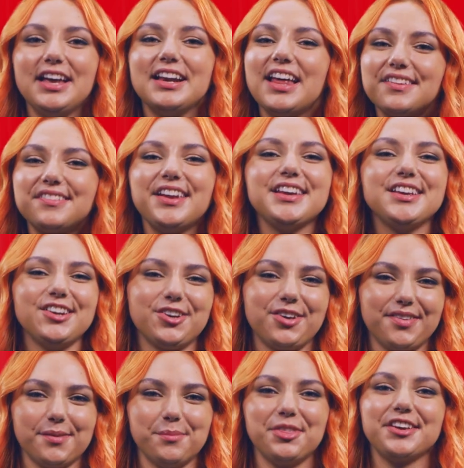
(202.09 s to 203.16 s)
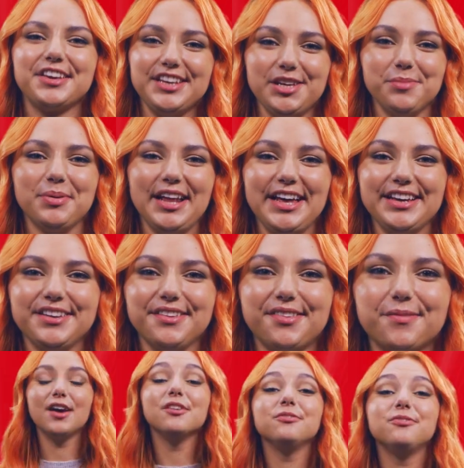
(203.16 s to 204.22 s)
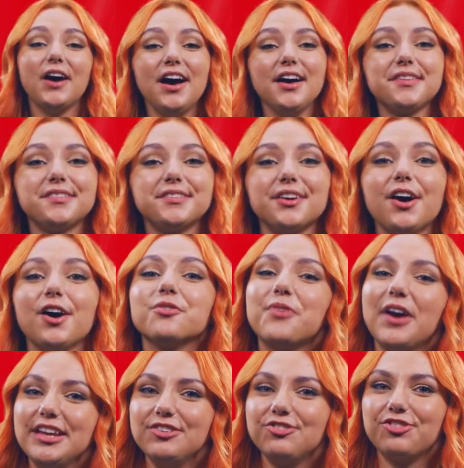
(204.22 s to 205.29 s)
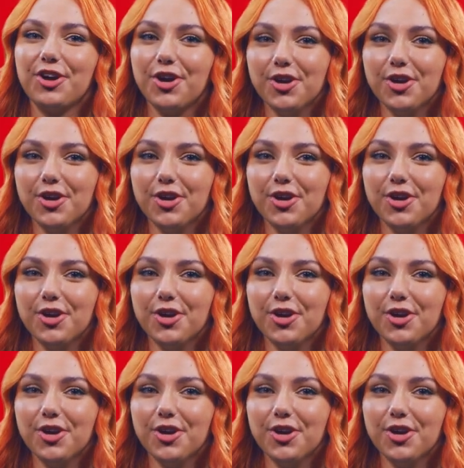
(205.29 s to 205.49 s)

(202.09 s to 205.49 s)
Let's take a look at some of the key players. First, arranged